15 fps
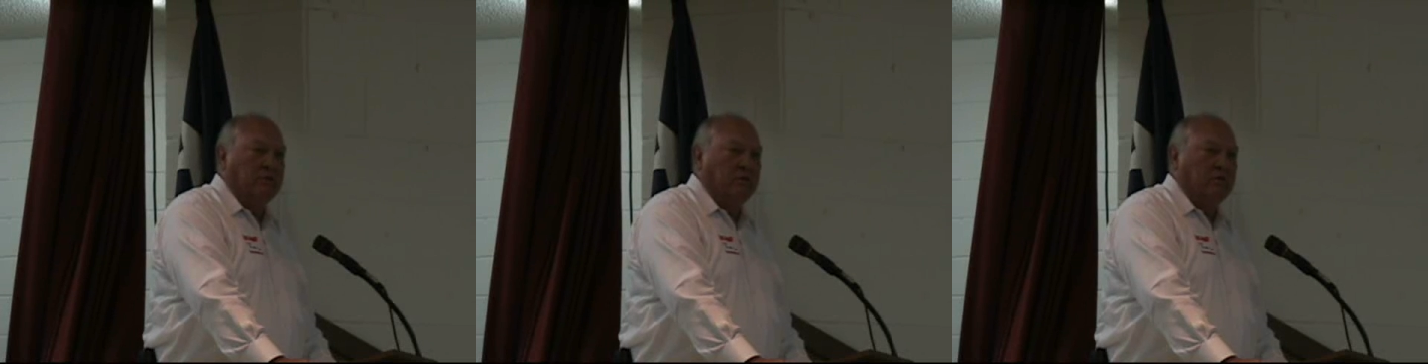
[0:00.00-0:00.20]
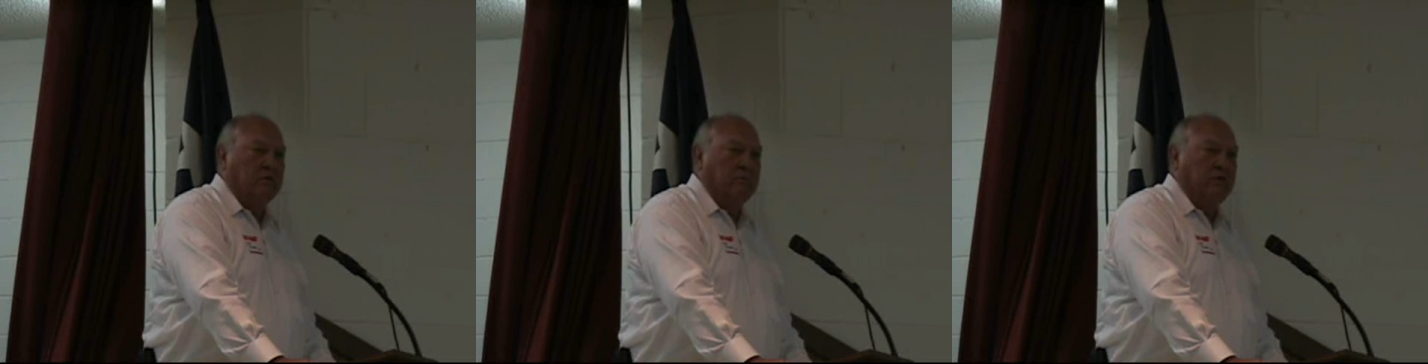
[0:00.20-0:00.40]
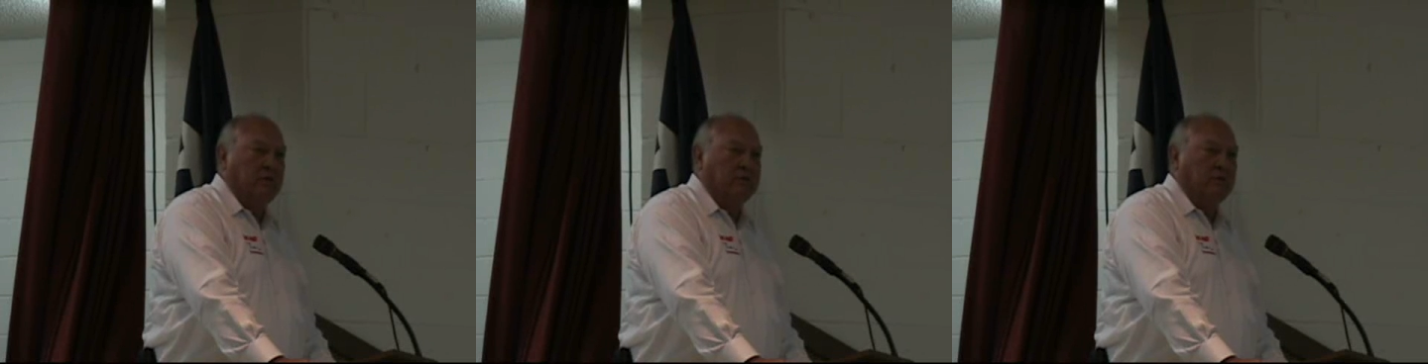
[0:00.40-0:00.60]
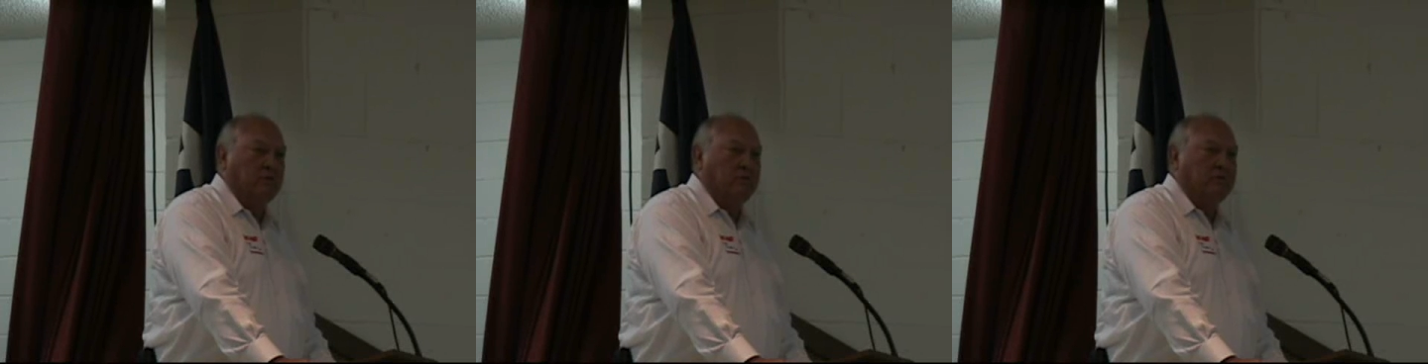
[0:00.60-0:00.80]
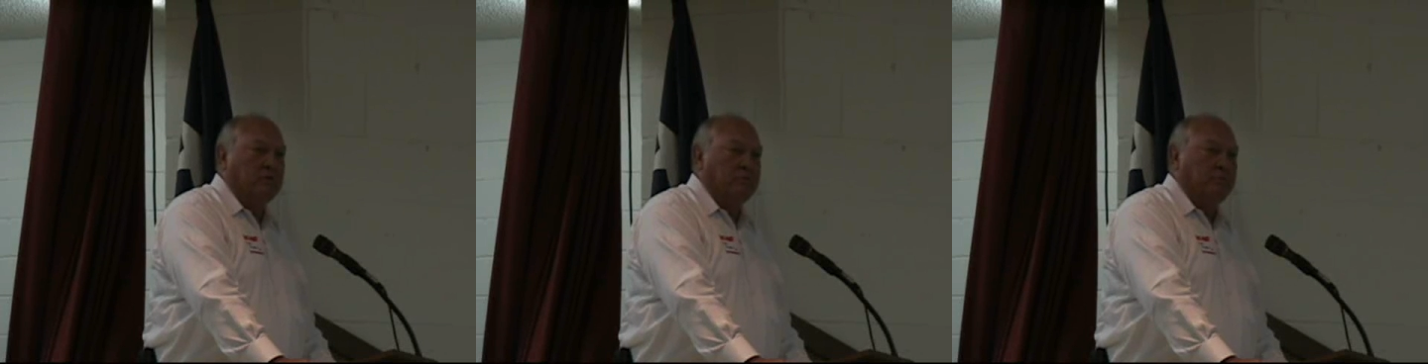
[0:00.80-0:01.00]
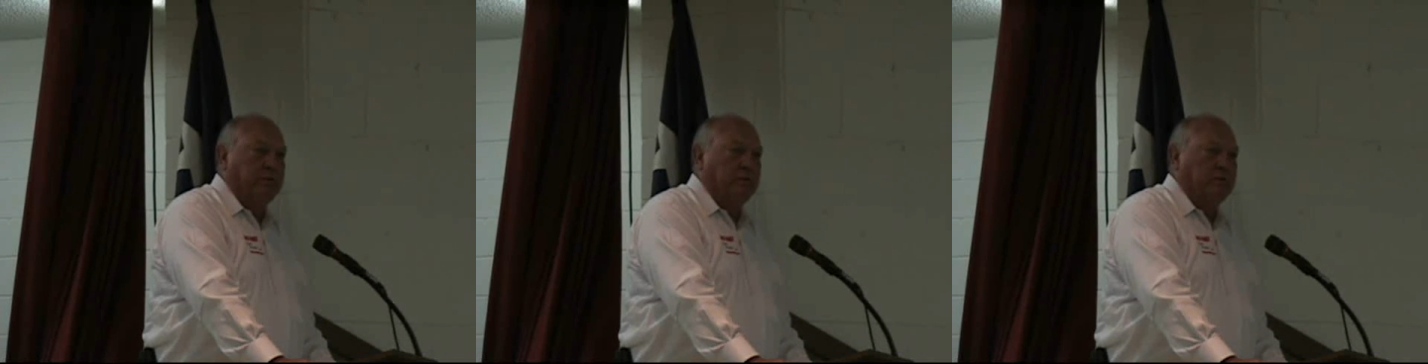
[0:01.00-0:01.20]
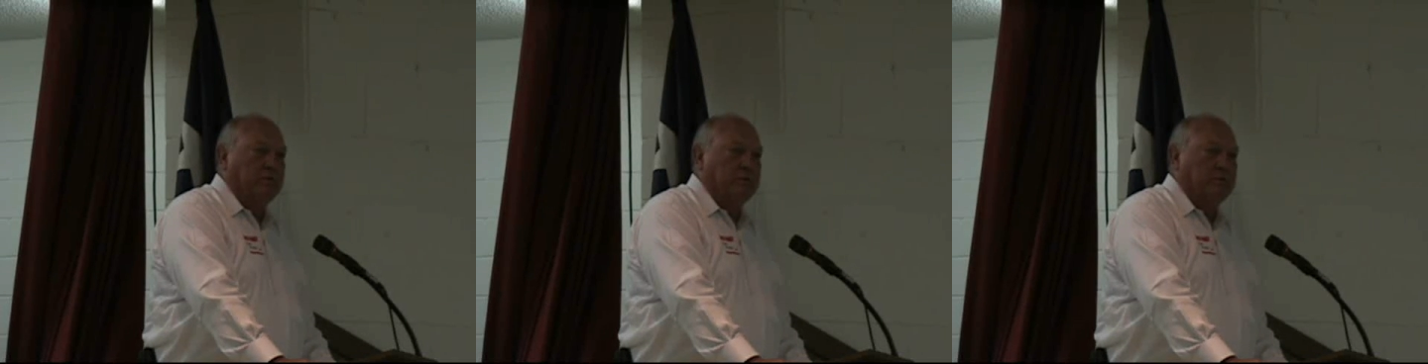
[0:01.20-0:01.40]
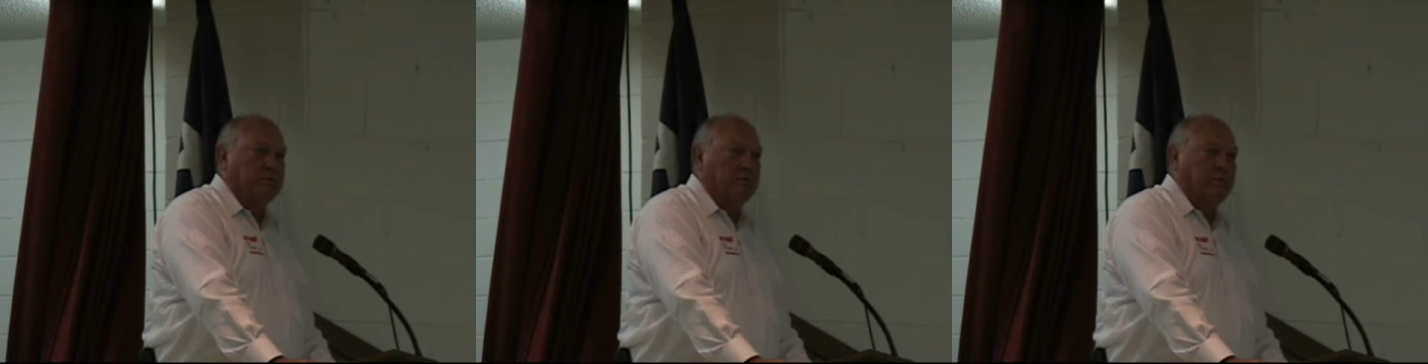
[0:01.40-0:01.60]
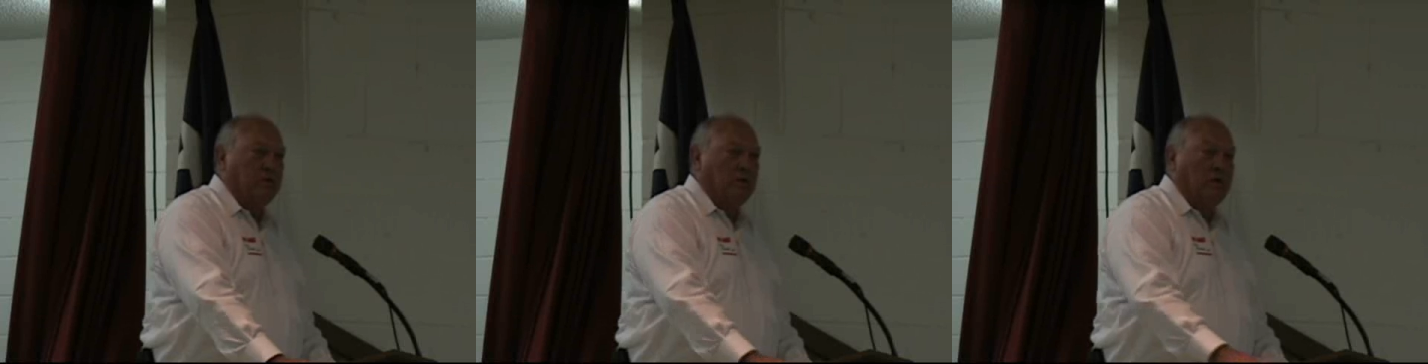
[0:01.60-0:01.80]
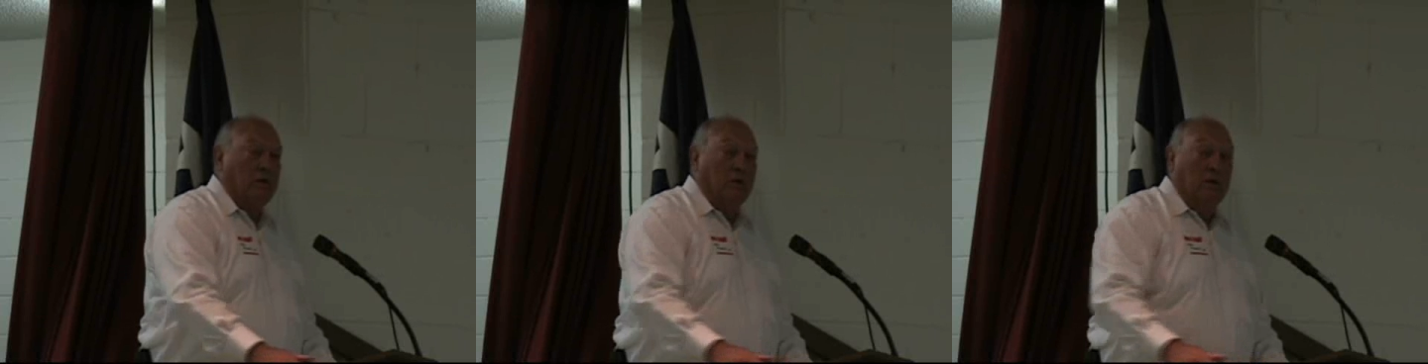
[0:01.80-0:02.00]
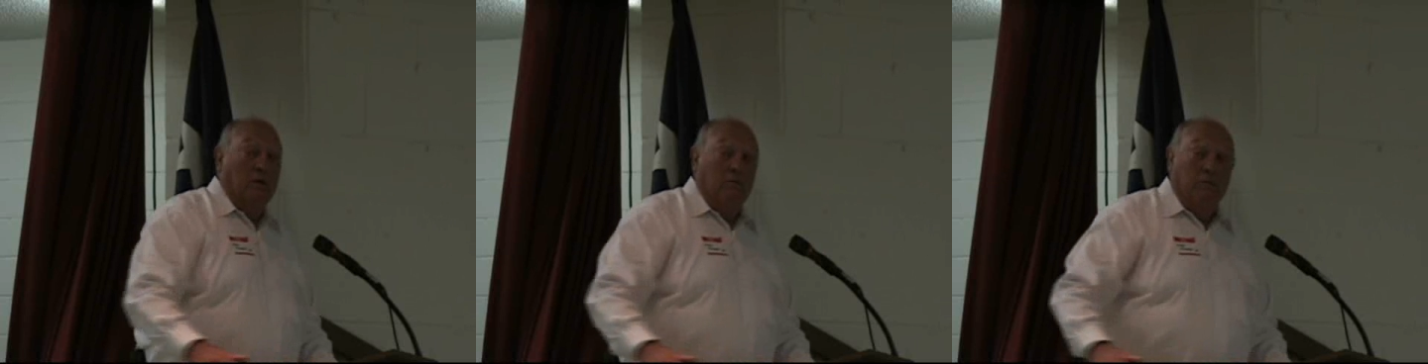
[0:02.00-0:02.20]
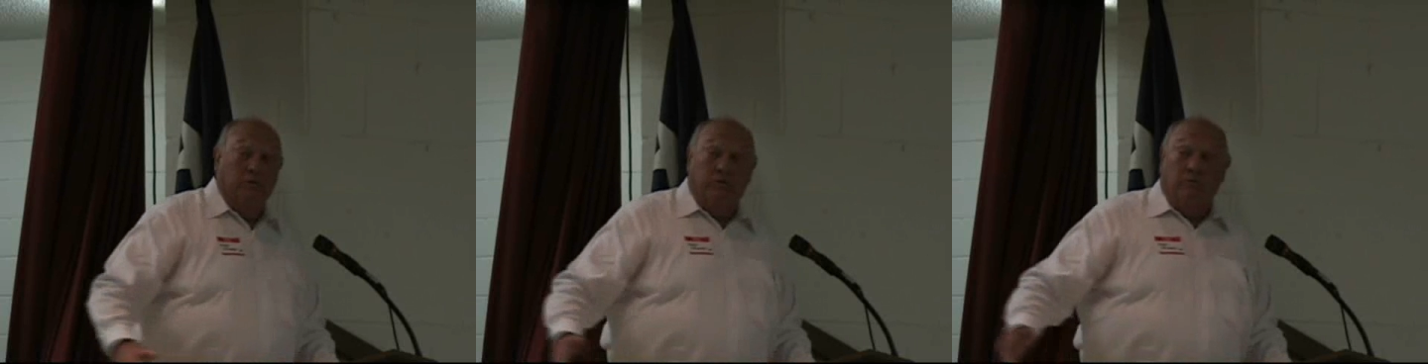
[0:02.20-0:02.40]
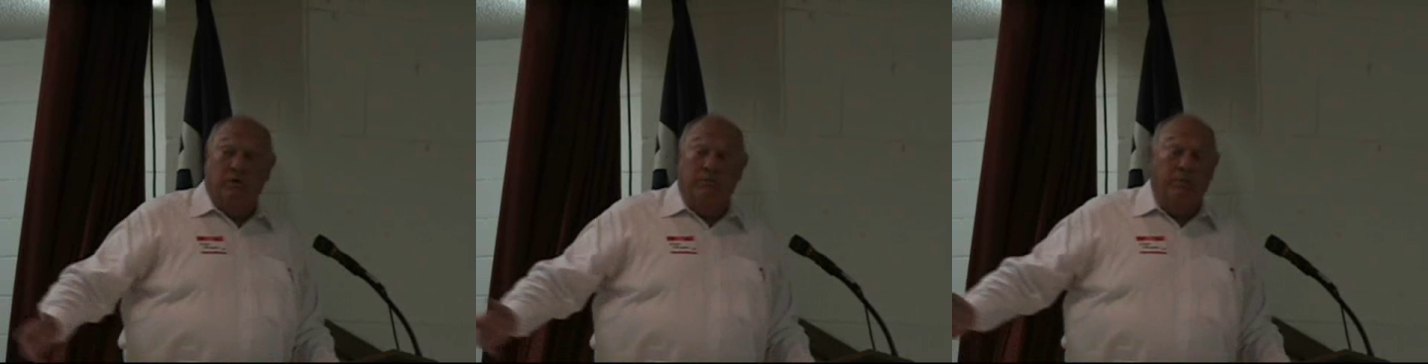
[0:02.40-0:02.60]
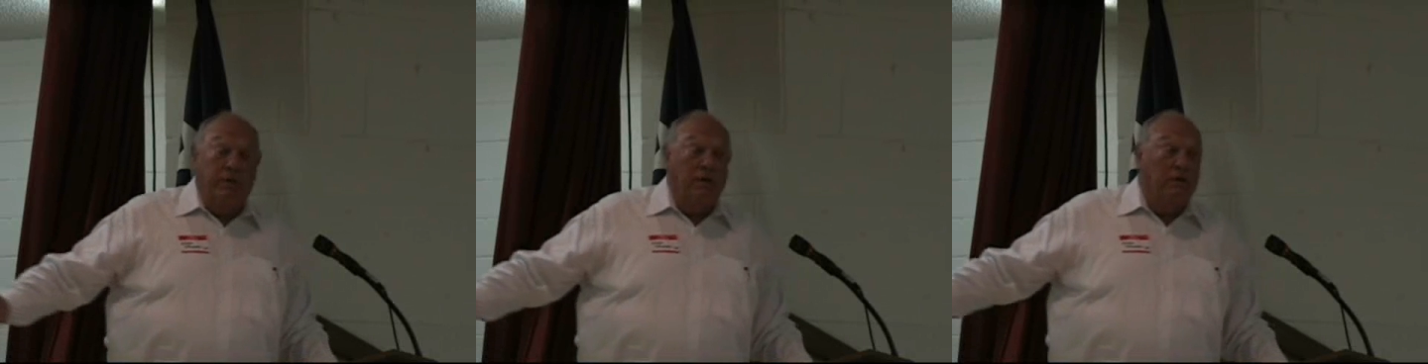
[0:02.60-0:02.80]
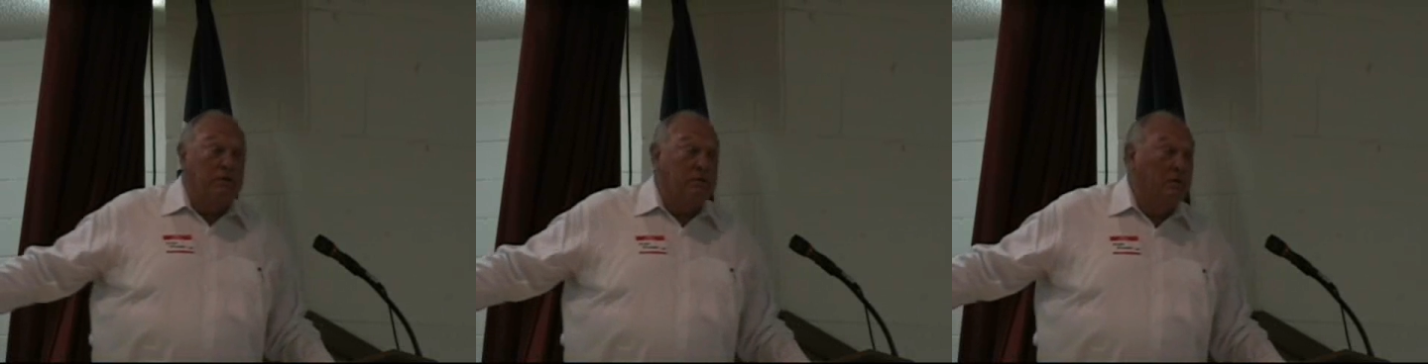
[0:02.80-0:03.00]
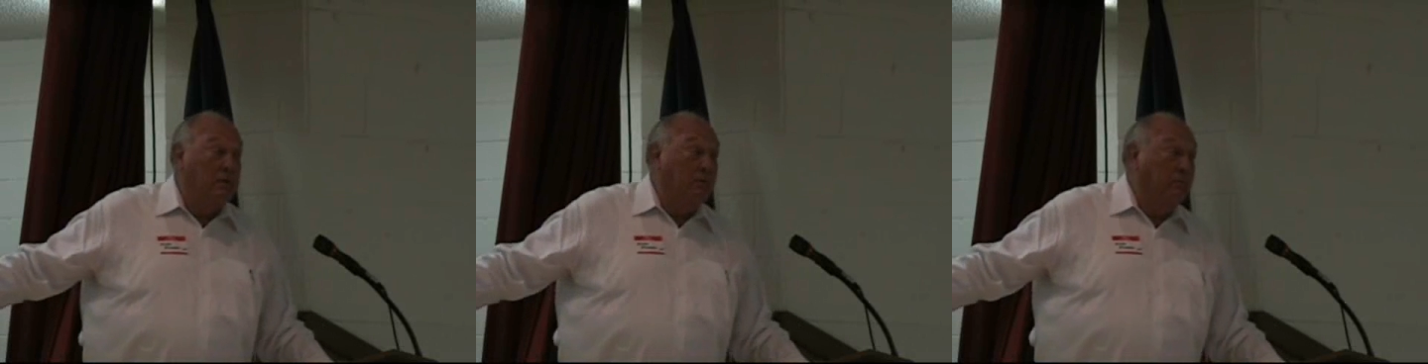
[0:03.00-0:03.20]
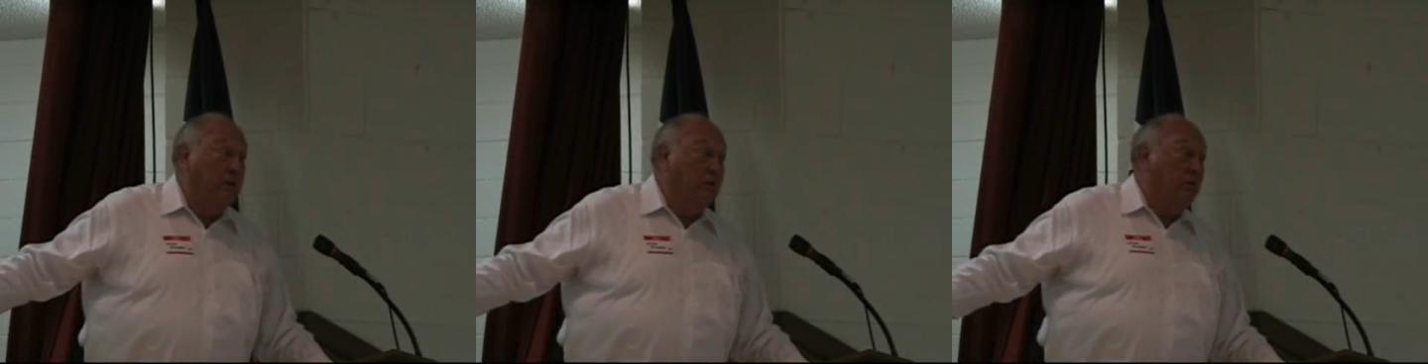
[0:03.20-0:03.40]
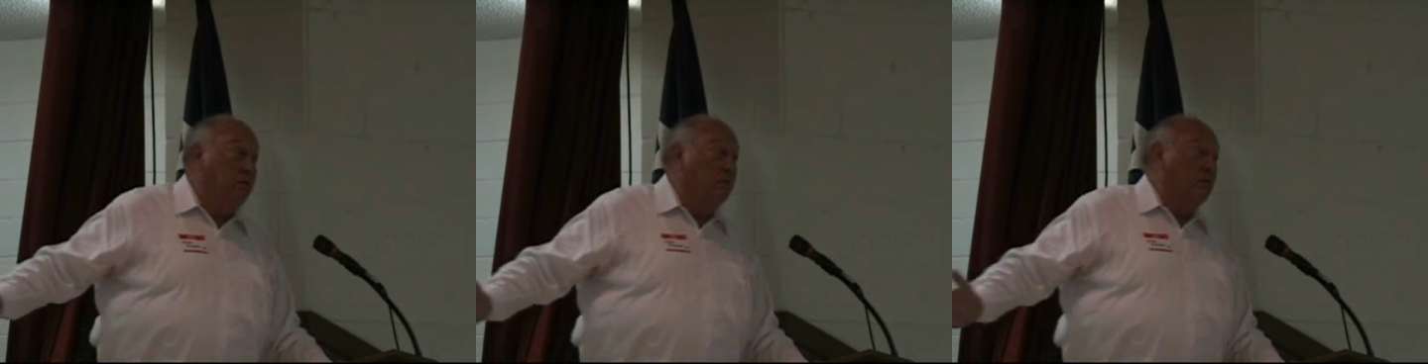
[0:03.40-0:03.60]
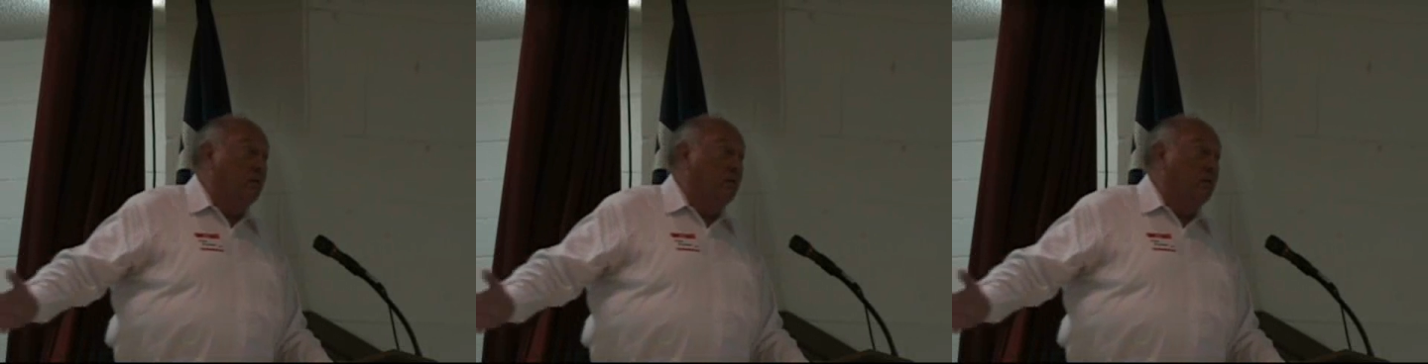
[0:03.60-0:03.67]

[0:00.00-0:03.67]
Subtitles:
Mr. Repass, many of you don't know that he wrote